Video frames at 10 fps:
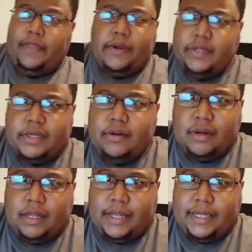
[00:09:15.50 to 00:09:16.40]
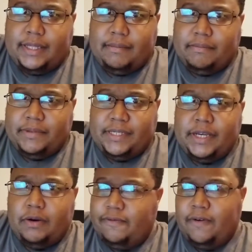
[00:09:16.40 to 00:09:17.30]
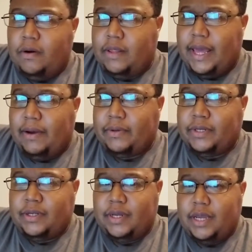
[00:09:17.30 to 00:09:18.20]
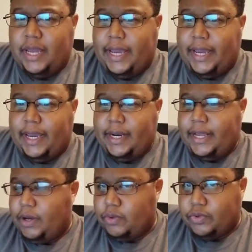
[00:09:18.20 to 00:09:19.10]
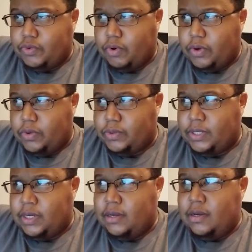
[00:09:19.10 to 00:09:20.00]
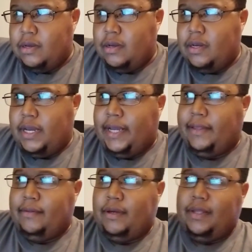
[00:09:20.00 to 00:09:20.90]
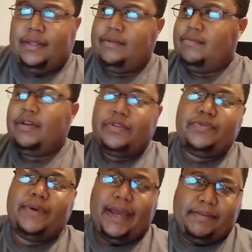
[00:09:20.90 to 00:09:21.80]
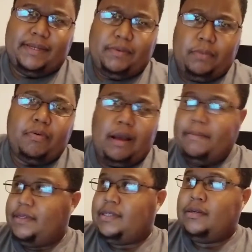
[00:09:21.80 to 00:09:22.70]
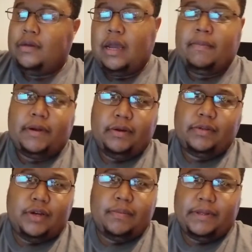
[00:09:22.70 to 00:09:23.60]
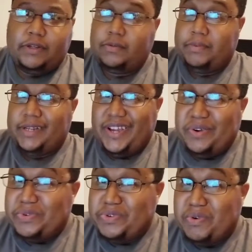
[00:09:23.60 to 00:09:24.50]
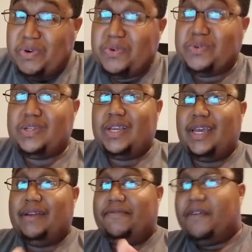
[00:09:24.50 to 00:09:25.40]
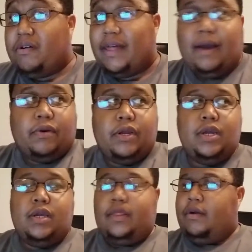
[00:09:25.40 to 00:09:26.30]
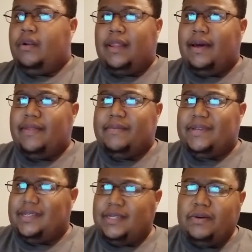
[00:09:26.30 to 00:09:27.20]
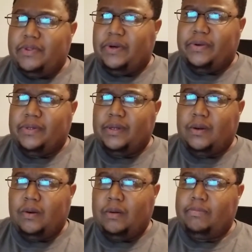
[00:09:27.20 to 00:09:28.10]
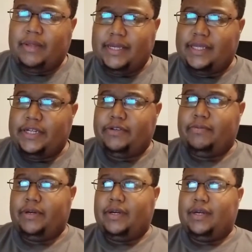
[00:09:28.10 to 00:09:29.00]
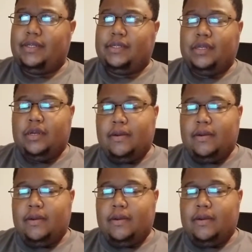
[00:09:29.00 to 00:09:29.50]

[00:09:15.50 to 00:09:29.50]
they're still going to let them sell Fallout and Elder Scrolls and uh, the other two games that were promised. I'm not going to talk about those, but Elder Scrolls and Fallout, they're going to allow them to sell those on PlayStation because